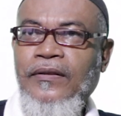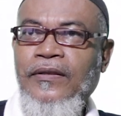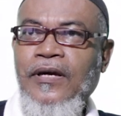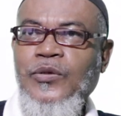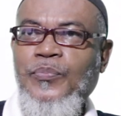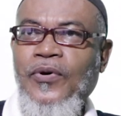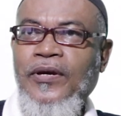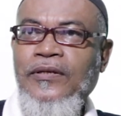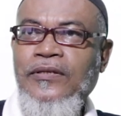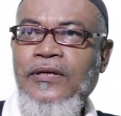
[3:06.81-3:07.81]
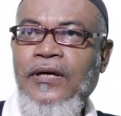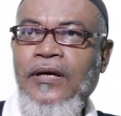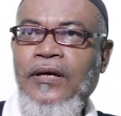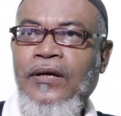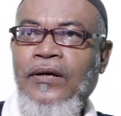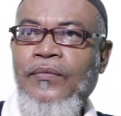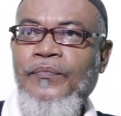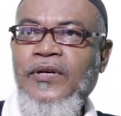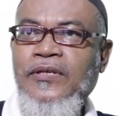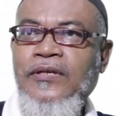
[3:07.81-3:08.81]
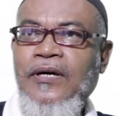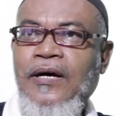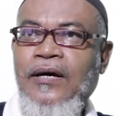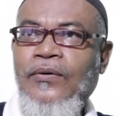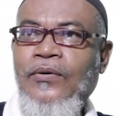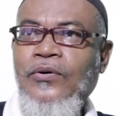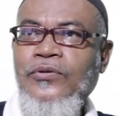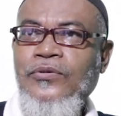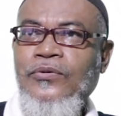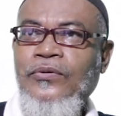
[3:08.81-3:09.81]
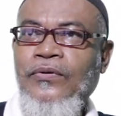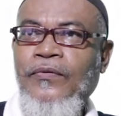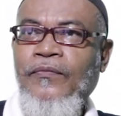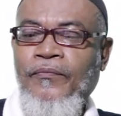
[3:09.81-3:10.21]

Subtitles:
that pointer PTR also